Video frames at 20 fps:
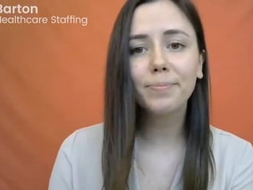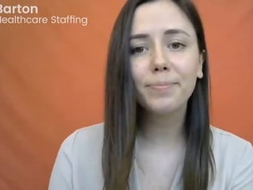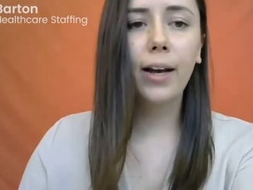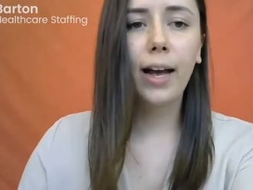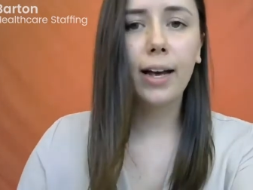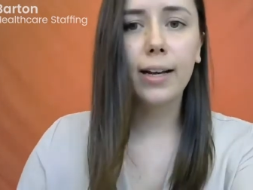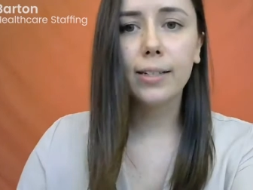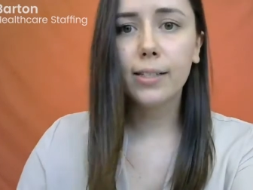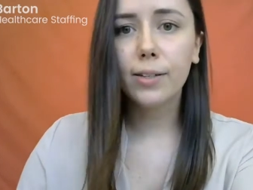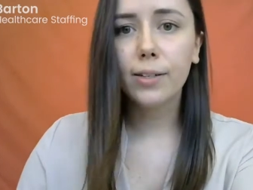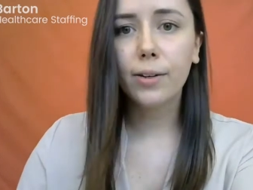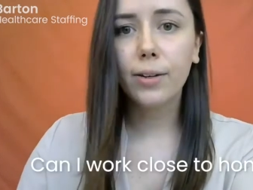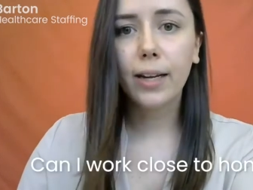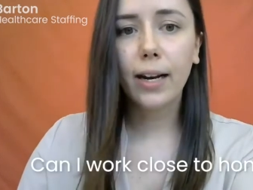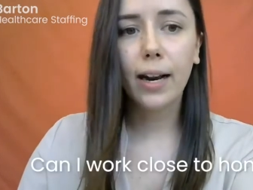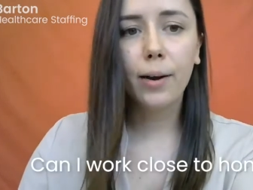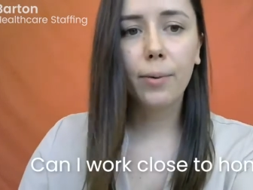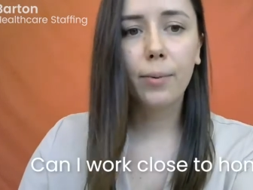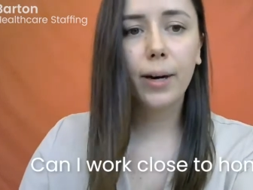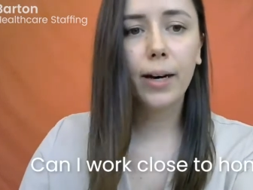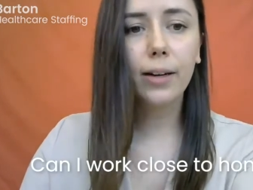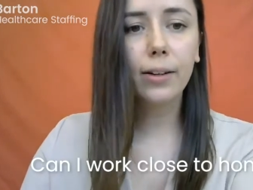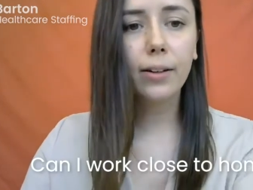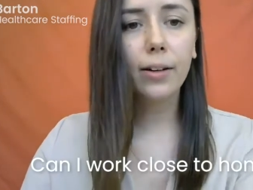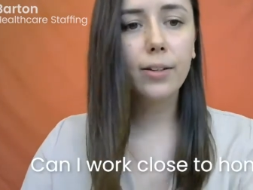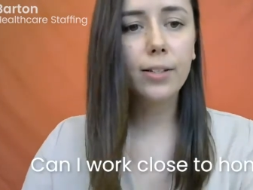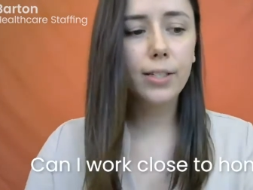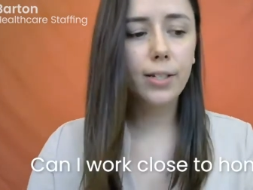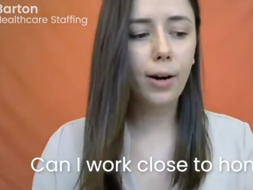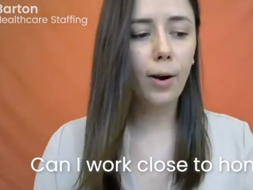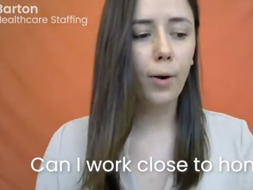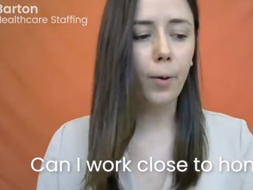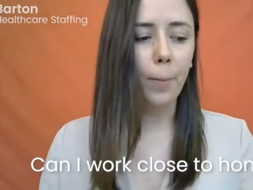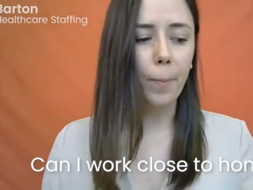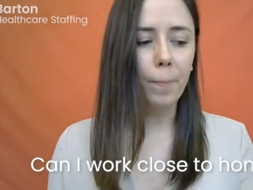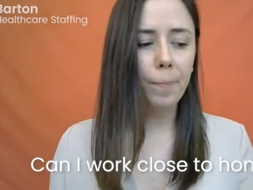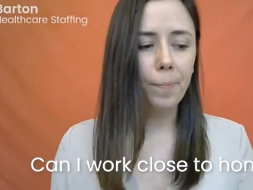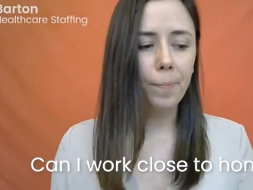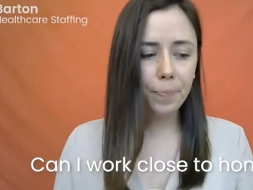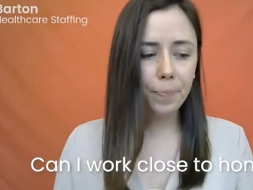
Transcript: Okay, so can I work close to home?